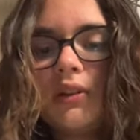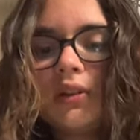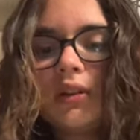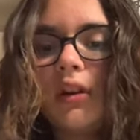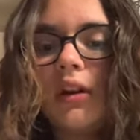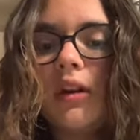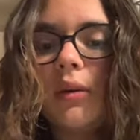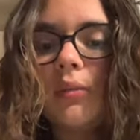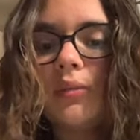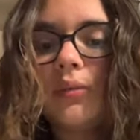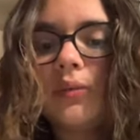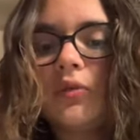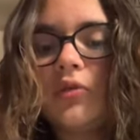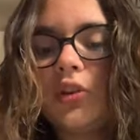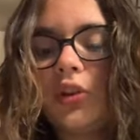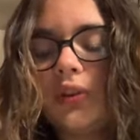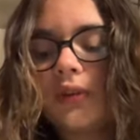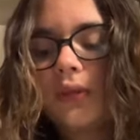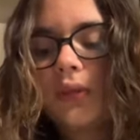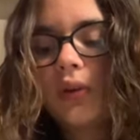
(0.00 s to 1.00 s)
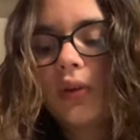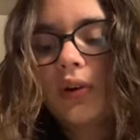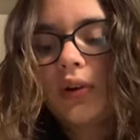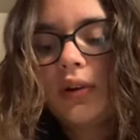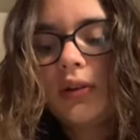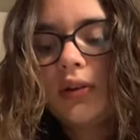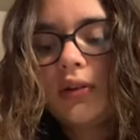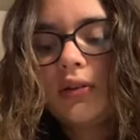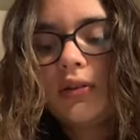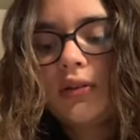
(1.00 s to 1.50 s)
Um, just for
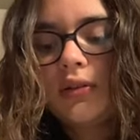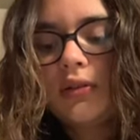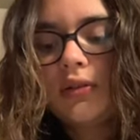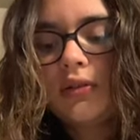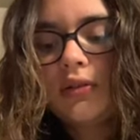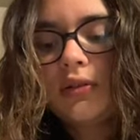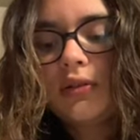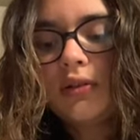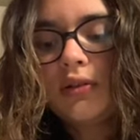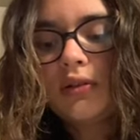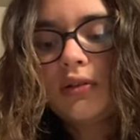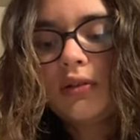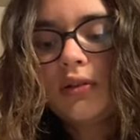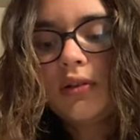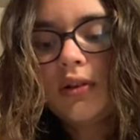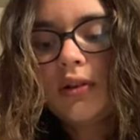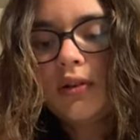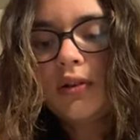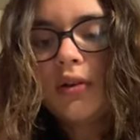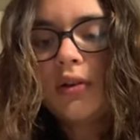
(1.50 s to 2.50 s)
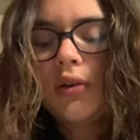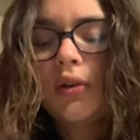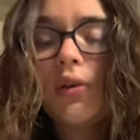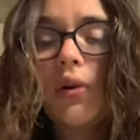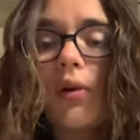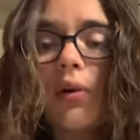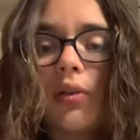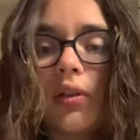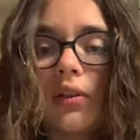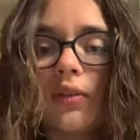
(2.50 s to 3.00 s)

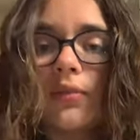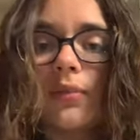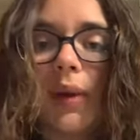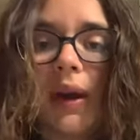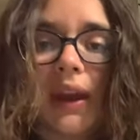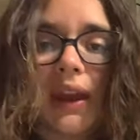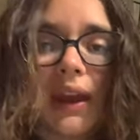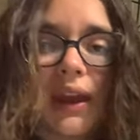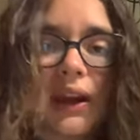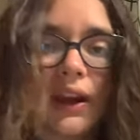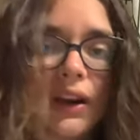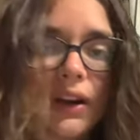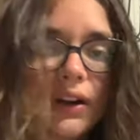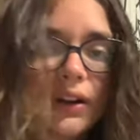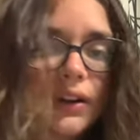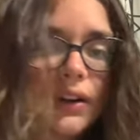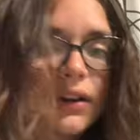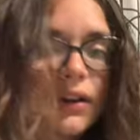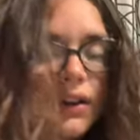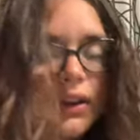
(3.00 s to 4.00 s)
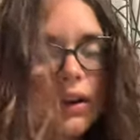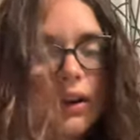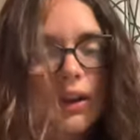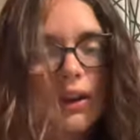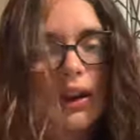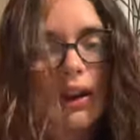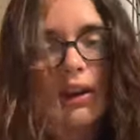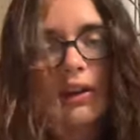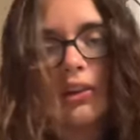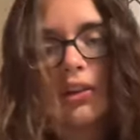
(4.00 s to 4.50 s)
all of my hair. And
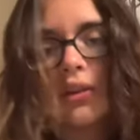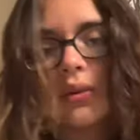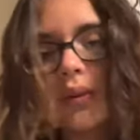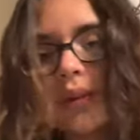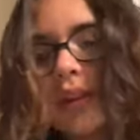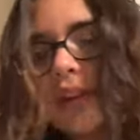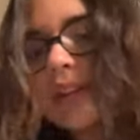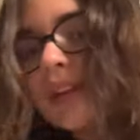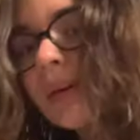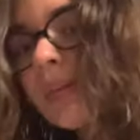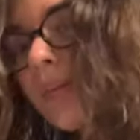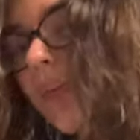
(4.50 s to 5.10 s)
I do the same